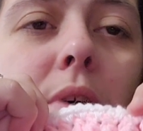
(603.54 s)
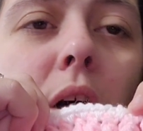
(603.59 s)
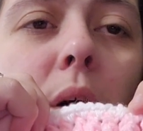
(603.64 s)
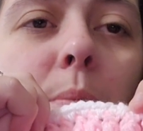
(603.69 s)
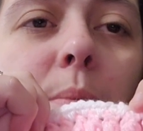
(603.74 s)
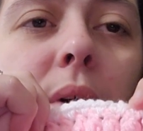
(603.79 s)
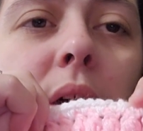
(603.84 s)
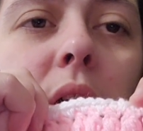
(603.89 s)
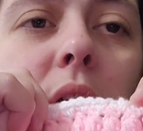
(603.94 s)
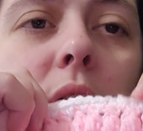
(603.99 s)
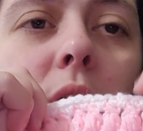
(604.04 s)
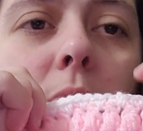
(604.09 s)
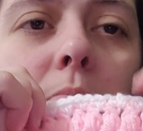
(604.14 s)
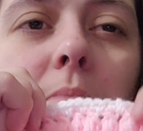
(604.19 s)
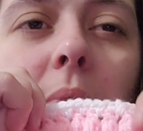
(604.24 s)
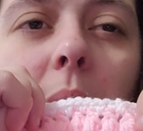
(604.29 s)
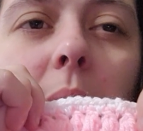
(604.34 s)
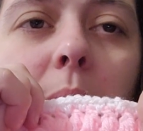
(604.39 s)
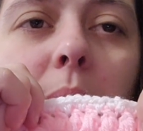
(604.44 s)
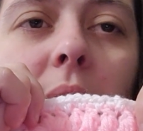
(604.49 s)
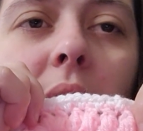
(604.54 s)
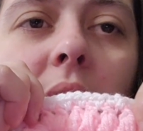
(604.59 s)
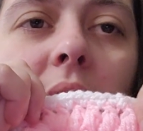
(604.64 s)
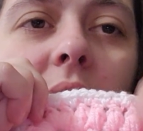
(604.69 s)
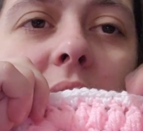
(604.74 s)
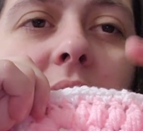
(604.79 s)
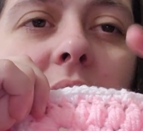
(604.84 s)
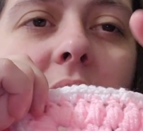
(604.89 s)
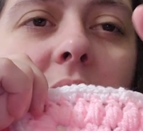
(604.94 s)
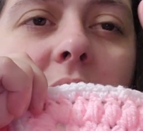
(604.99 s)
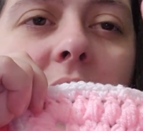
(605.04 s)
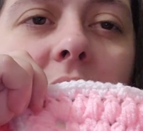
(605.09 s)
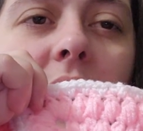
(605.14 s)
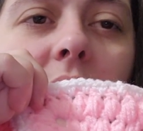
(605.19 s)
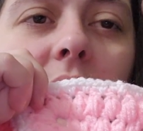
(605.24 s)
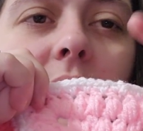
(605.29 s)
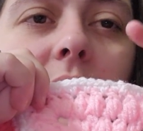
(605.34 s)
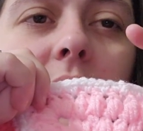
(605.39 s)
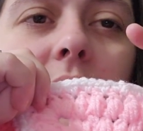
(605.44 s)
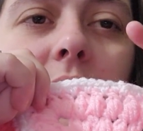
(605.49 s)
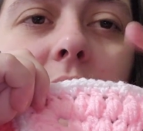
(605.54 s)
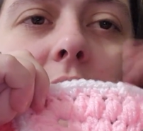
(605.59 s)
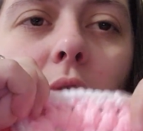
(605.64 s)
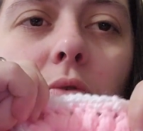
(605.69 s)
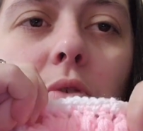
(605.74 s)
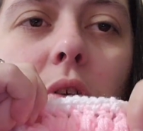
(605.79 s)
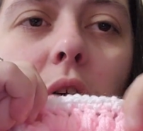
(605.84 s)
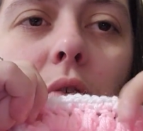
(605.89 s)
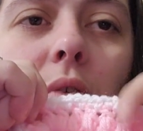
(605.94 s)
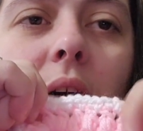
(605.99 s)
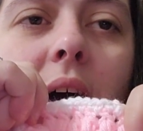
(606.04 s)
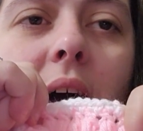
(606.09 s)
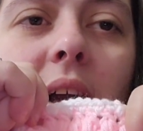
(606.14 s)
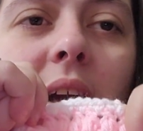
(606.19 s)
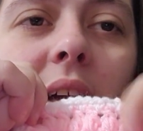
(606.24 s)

pale pink or baby pink. I don't know.